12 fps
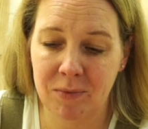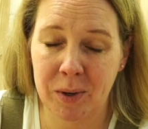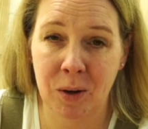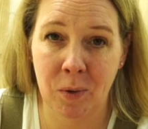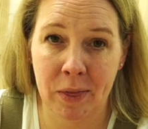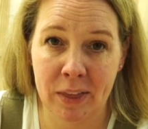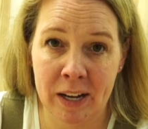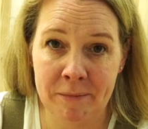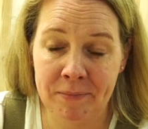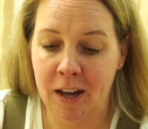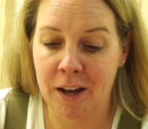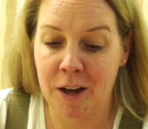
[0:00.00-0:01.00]
We don't want that.
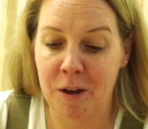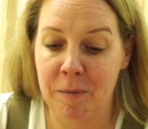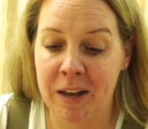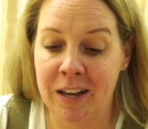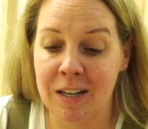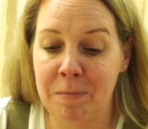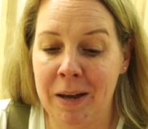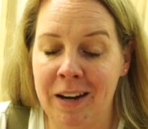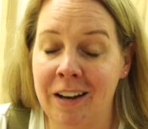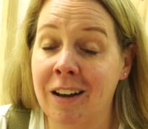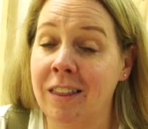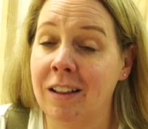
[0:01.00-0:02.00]
And
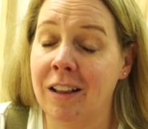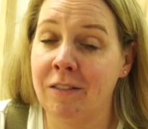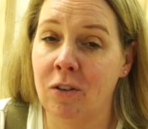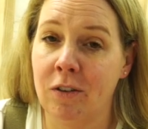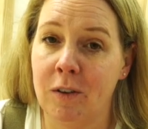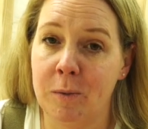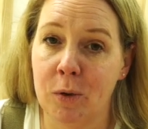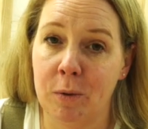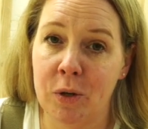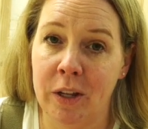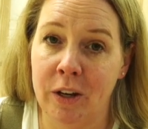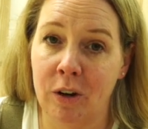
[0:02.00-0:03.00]
depending on the level of
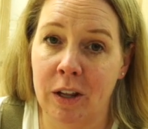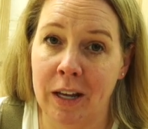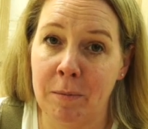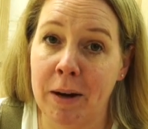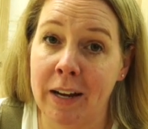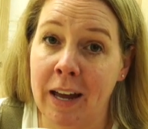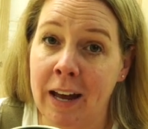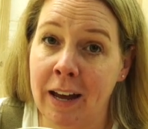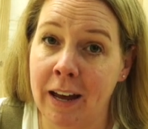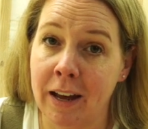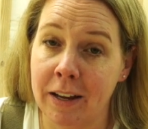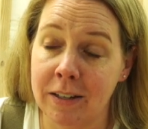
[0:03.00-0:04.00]
absorption that your clay body
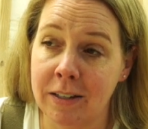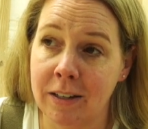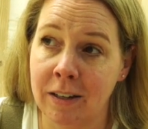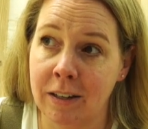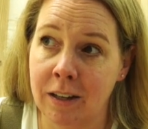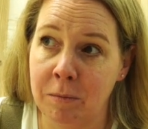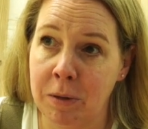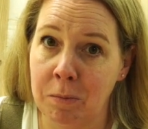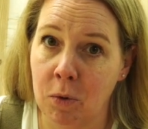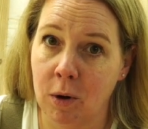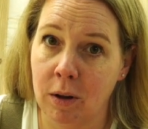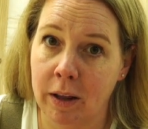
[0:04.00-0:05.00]
has, it can be
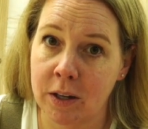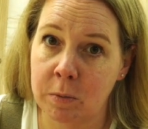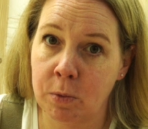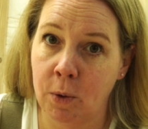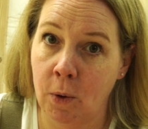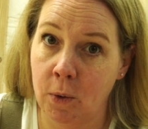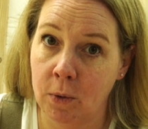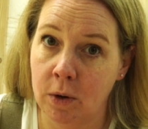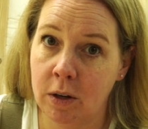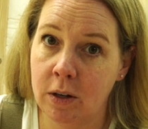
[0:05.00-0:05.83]
more or less prone